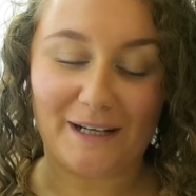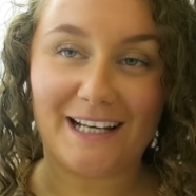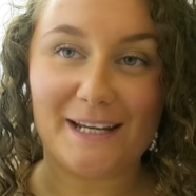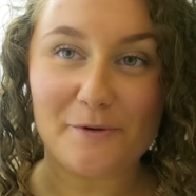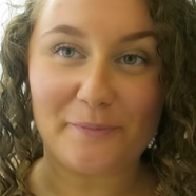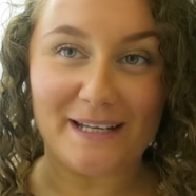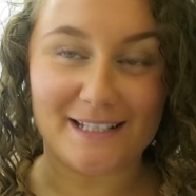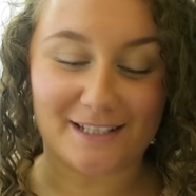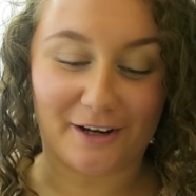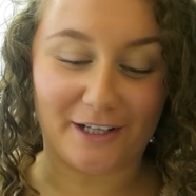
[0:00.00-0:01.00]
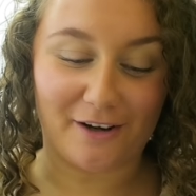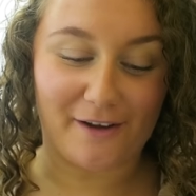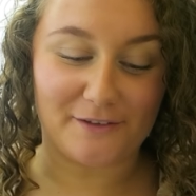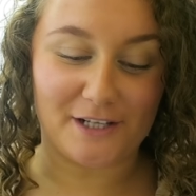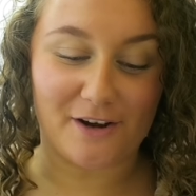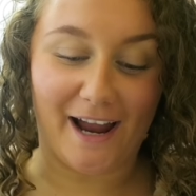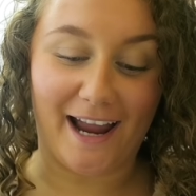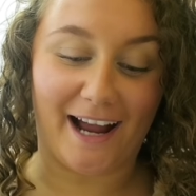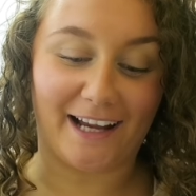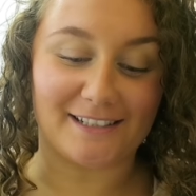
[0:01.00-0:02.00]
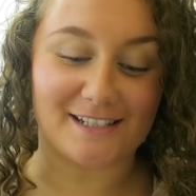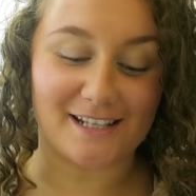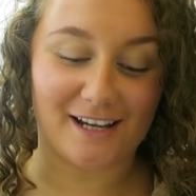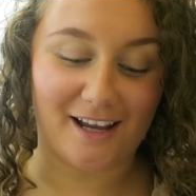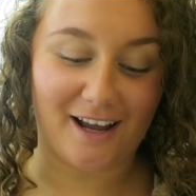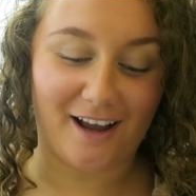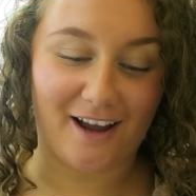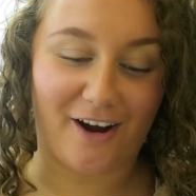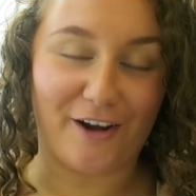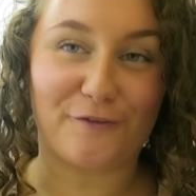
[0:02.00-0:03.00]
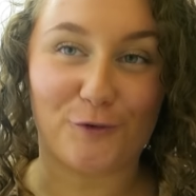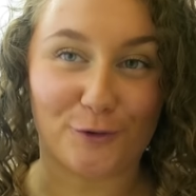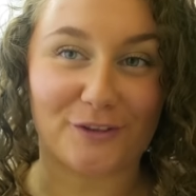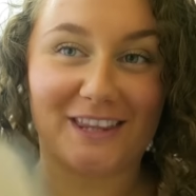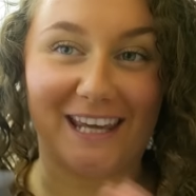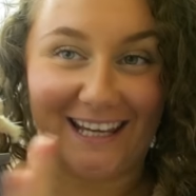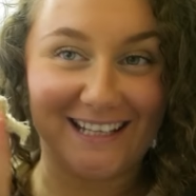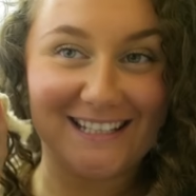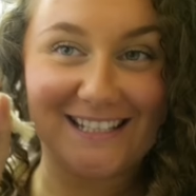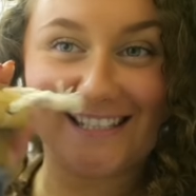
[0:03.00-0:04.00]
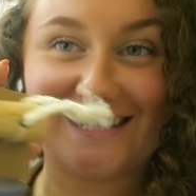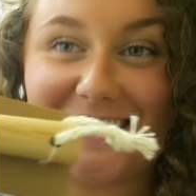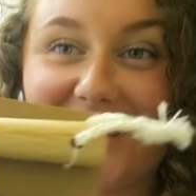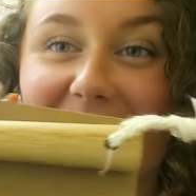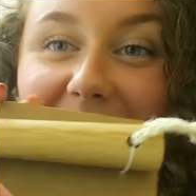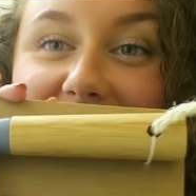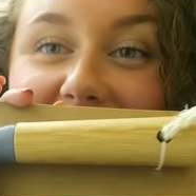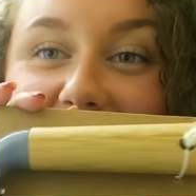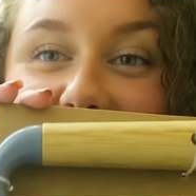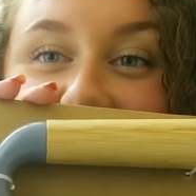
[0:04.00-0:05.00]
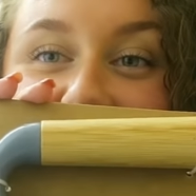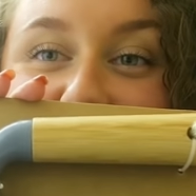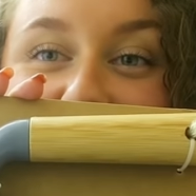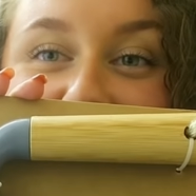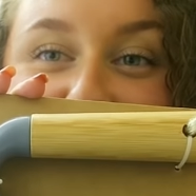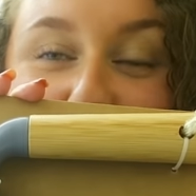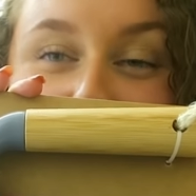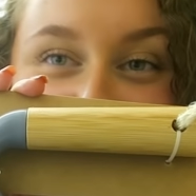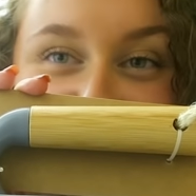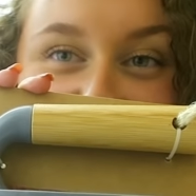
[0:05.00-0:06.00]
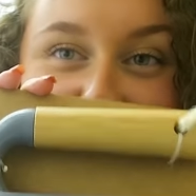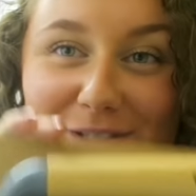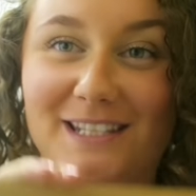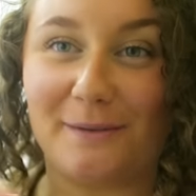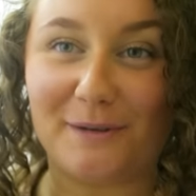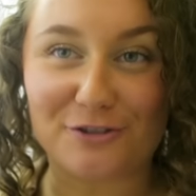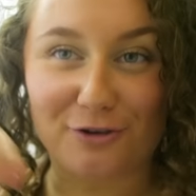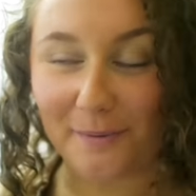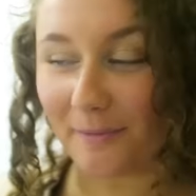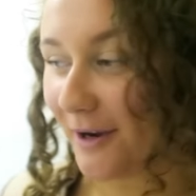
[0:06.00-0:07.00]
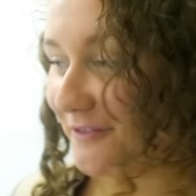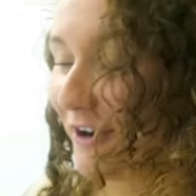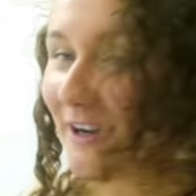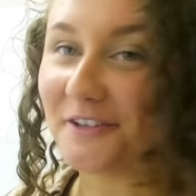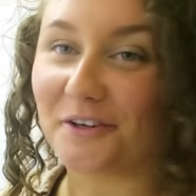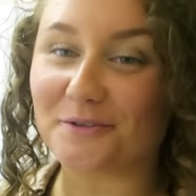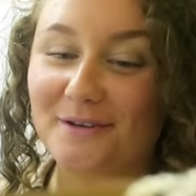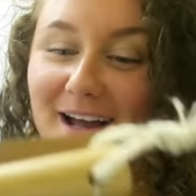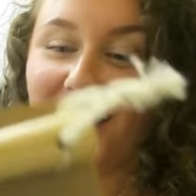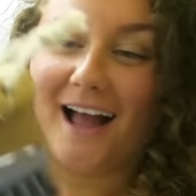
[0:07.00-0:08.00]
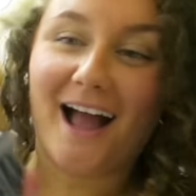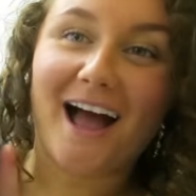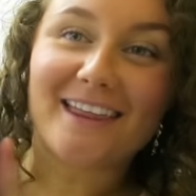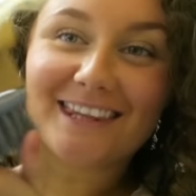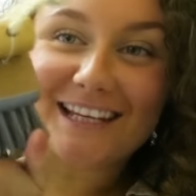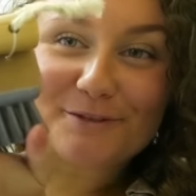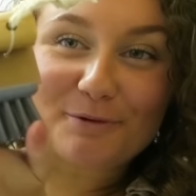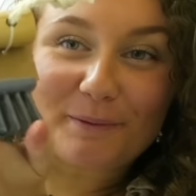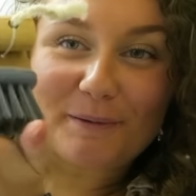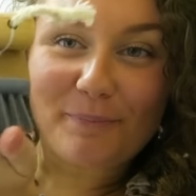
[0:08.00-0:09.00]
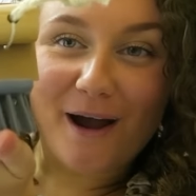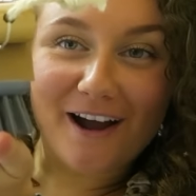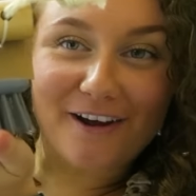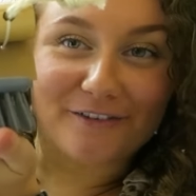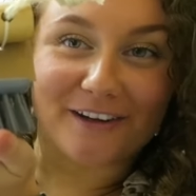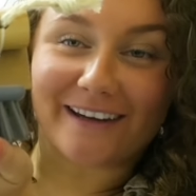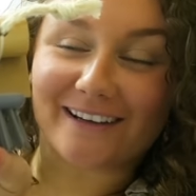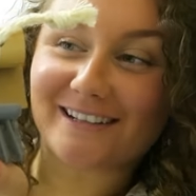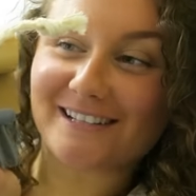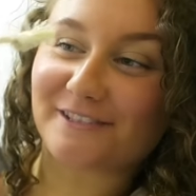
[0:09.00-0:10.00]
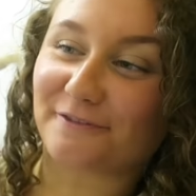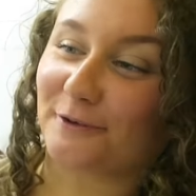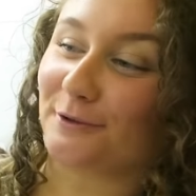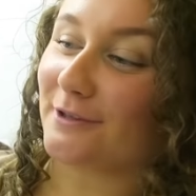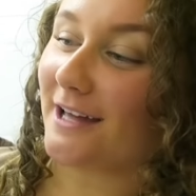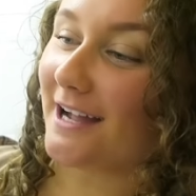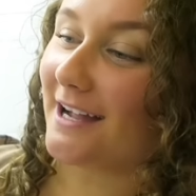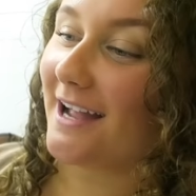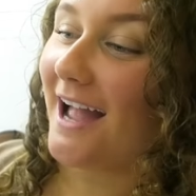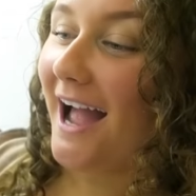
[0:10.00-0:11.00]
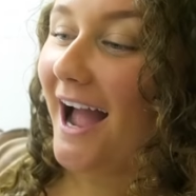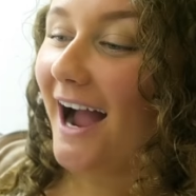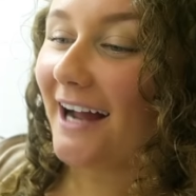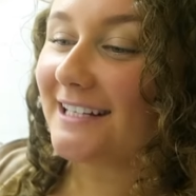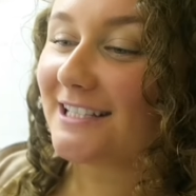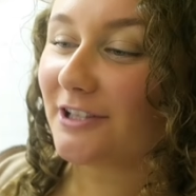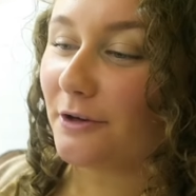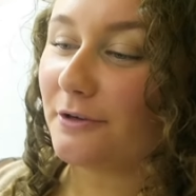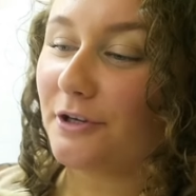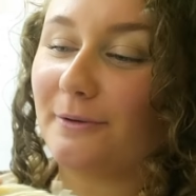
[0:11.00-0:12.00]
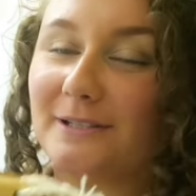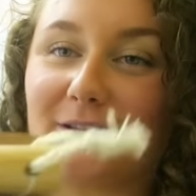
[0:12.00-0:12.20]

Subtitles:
So my clean with me is going live tonight, and I thought this, if you watch it, you'll see me scrubbing my vinyl. This would be perfect for that. And it's so cute.